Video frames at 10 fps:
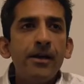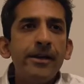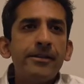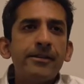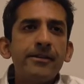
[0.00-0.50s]

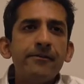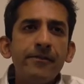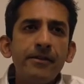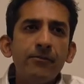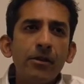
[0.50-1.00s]
It kind
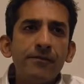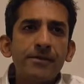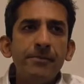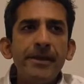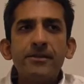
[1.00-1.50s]
of
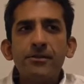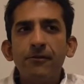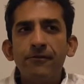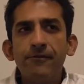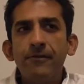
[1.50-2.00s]
involves a mix
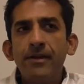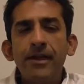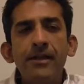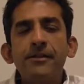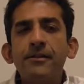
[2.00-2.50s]
of
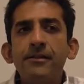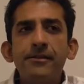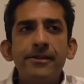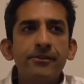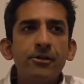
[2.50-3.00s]
health,
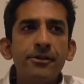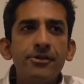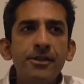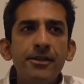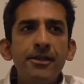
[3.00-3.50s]

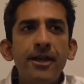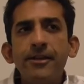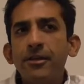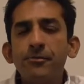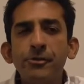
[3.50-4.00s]
technology,
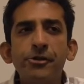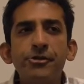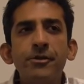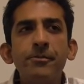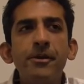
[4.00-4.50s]
and
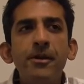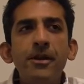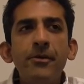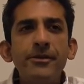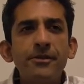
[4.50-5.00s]
entrepreneurship,
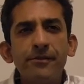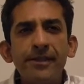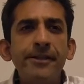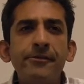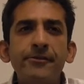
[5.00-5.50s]
which is
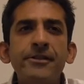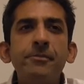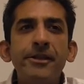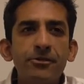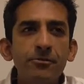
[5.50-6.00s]
really an
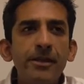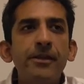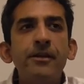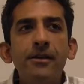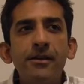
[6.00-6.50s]
interesting place to
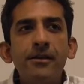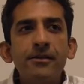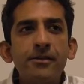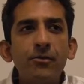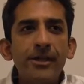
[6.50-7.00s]
be.
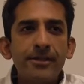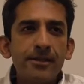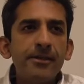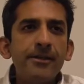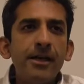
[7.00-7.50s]
So what I
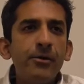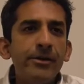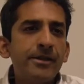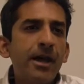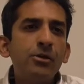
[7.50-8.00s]
study now
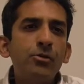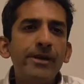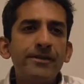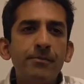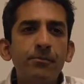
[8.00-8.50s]
is how
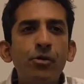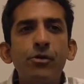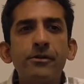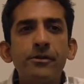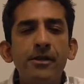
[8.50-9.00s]

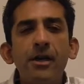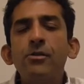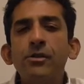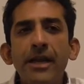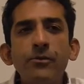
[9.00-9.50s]

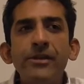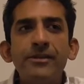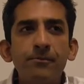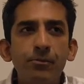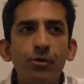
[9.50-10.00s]
can we
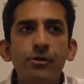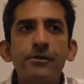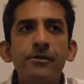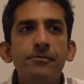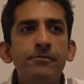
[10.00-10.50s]

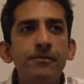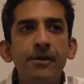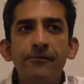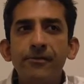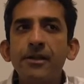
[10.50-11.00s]
support
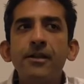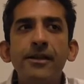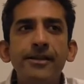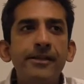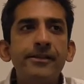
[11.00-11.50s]

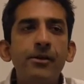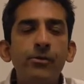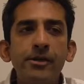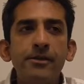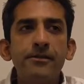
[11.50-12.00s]
frontline healthcare
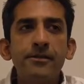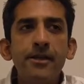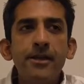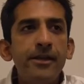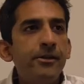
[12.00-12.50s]
workers
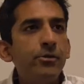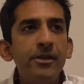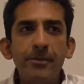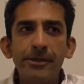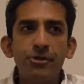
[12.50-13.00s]
in
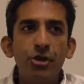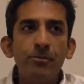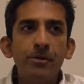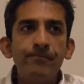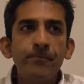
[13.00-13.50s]
doing a better
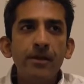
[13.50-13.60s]
job.